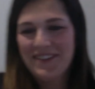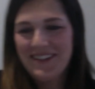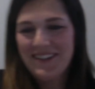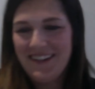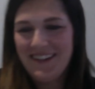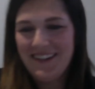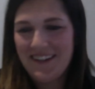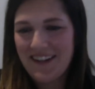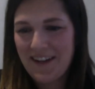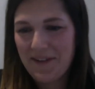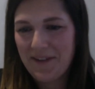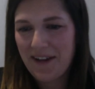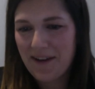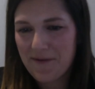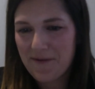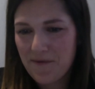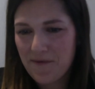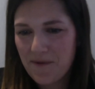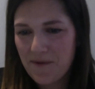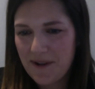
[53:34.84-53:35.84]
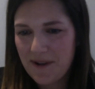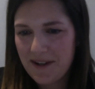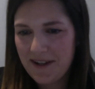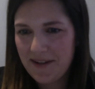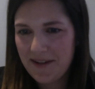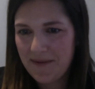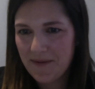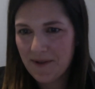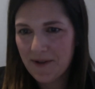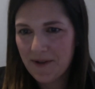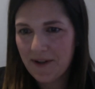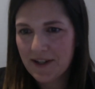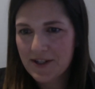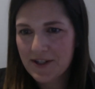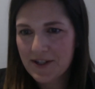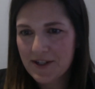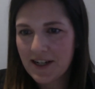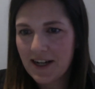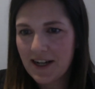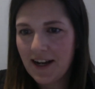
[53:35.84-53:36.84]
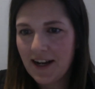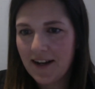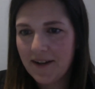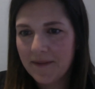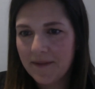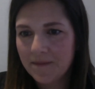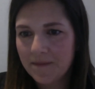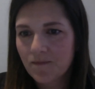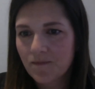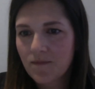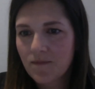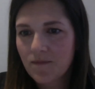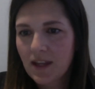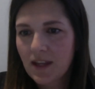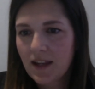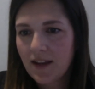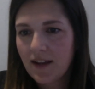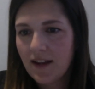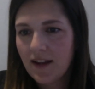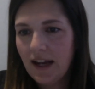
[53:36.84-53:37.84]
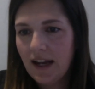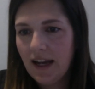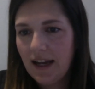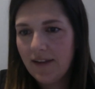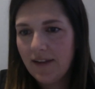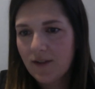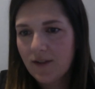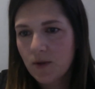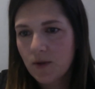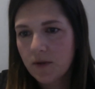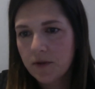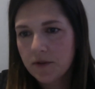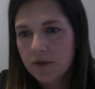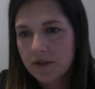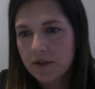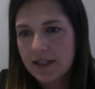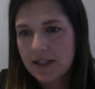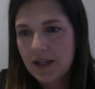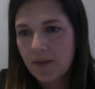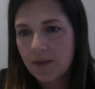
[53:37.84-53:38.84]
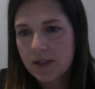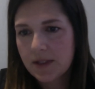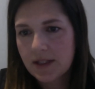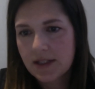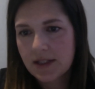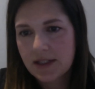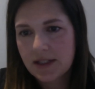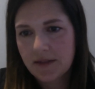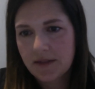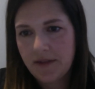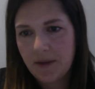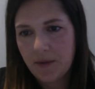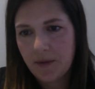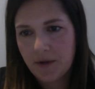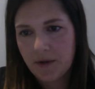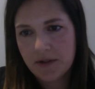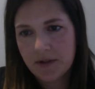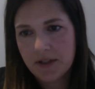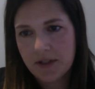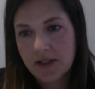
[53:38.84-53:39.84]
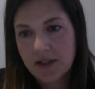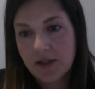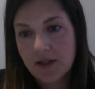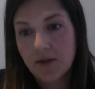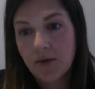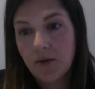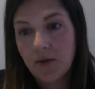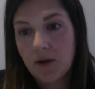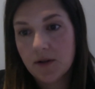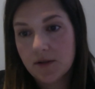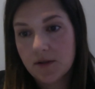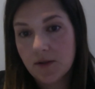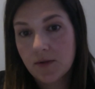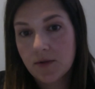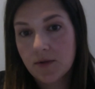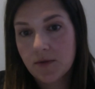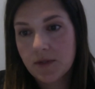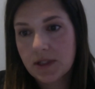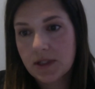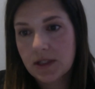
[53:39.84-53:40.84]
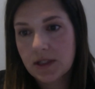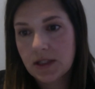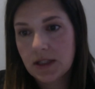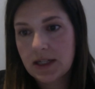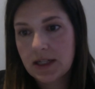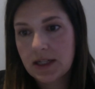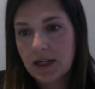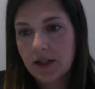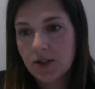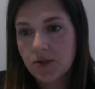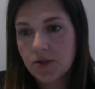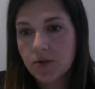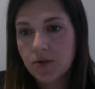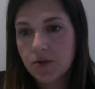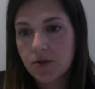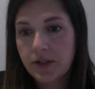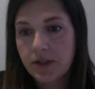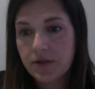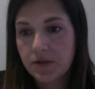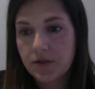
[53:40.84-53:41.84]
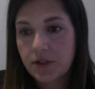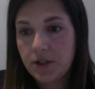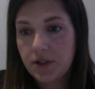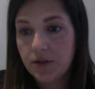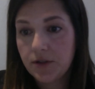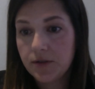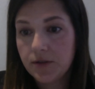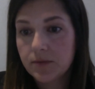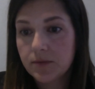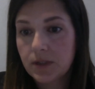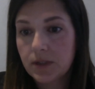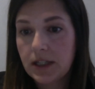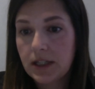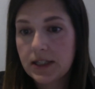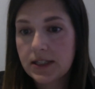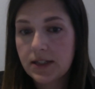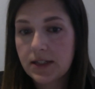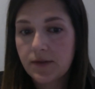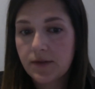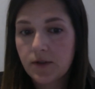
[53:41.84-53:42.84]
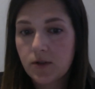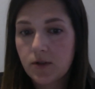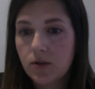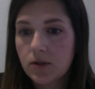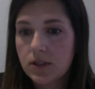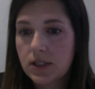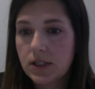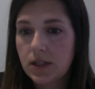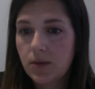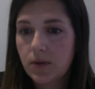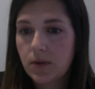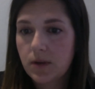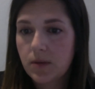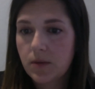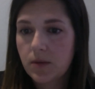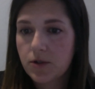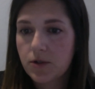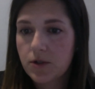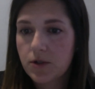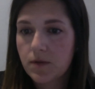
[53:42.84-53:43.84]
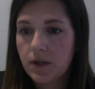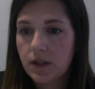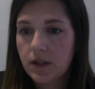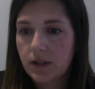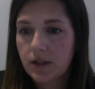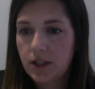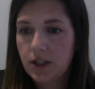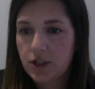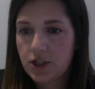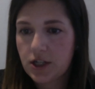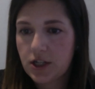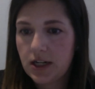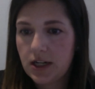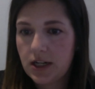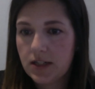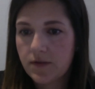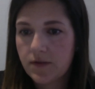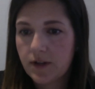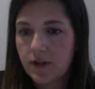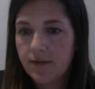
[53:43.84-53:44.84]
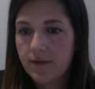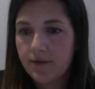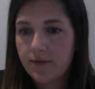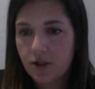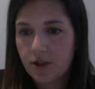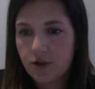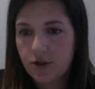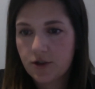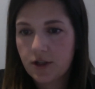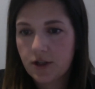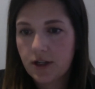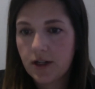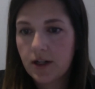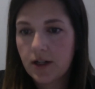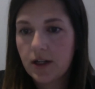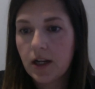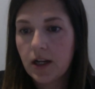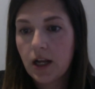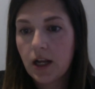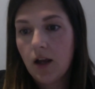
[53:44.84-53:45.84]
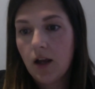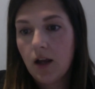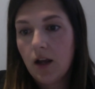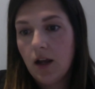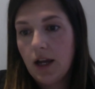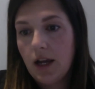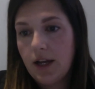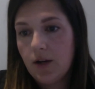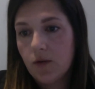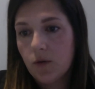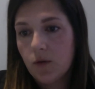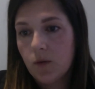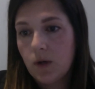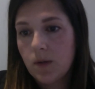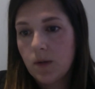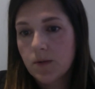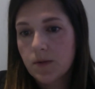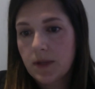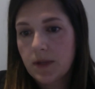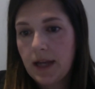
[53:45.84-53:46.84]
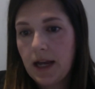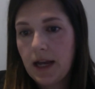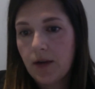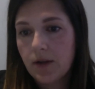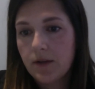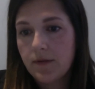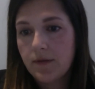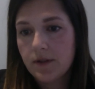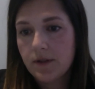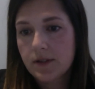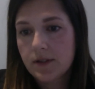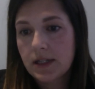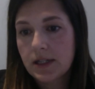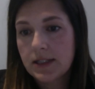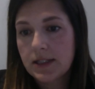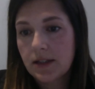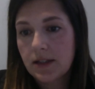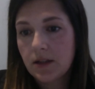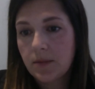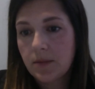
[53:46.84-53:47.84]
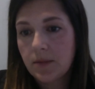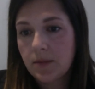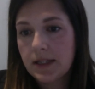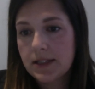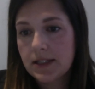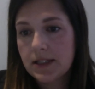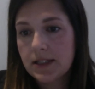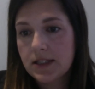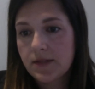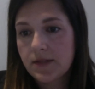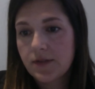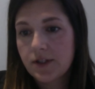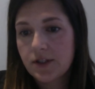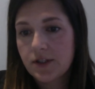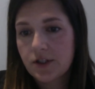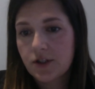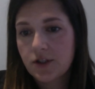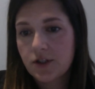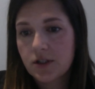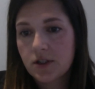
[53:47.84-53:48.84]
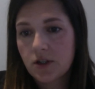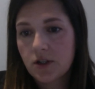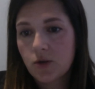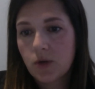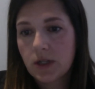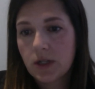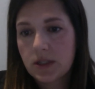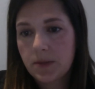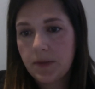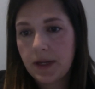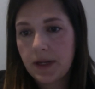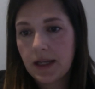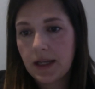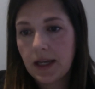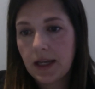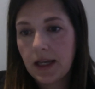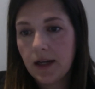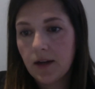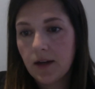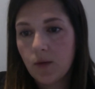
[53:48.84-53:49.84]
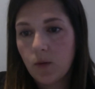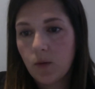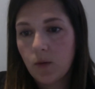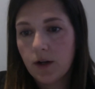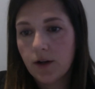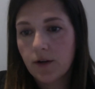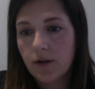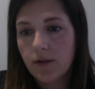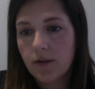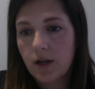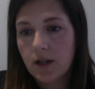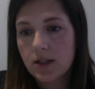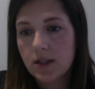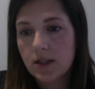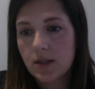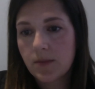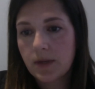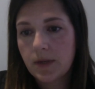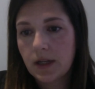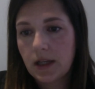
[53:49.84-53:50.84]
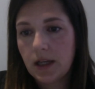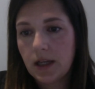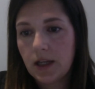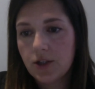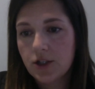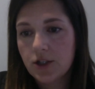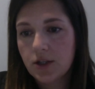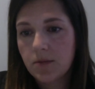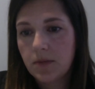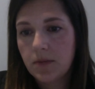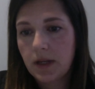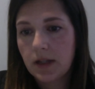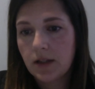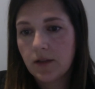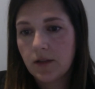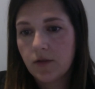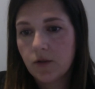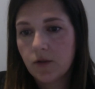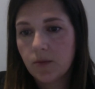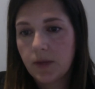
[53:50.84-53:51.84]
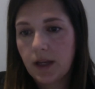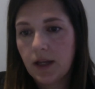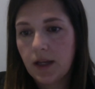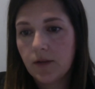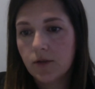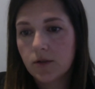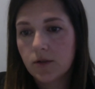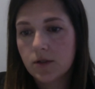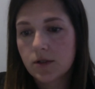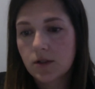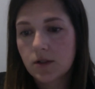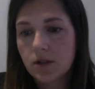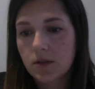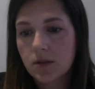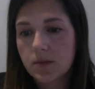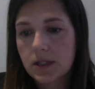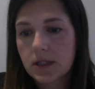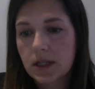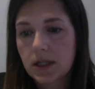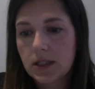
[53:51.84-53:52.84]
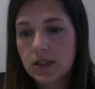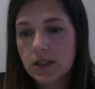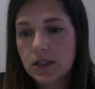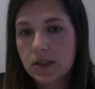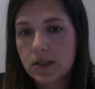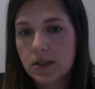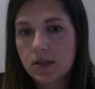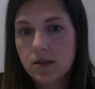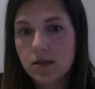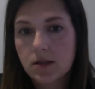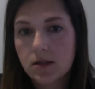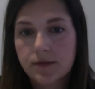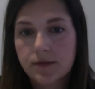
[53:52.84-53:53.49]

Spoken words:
Okay, we have one more question. I have a 12-year-old son with cystic fibrosis who also was recently diagnosed with 22Q. He has difficulty with emotion regulation and is very frustrated and overwhelmed with how he feels on a daily basis. Physicians are quick to medicate. What are your thoughts on medication, mainly for behavioral circumstances?